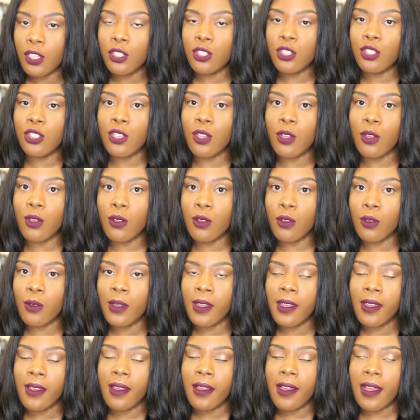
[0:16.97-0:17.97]

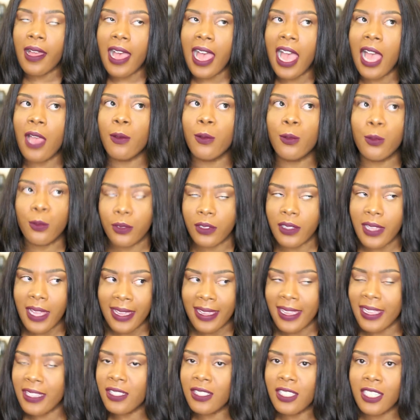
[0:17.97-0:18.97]
So I
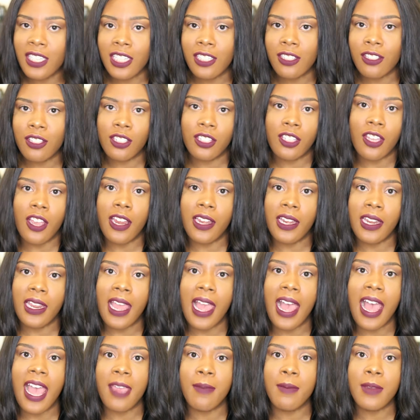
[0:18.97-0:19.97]
guess to get
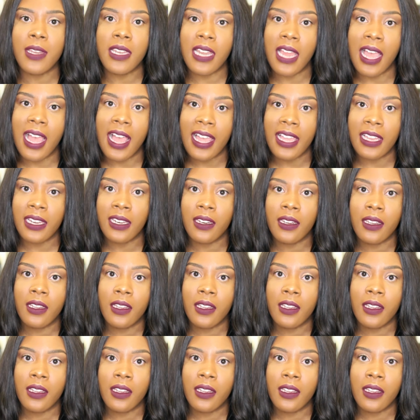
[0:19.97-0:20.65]
started, I'm not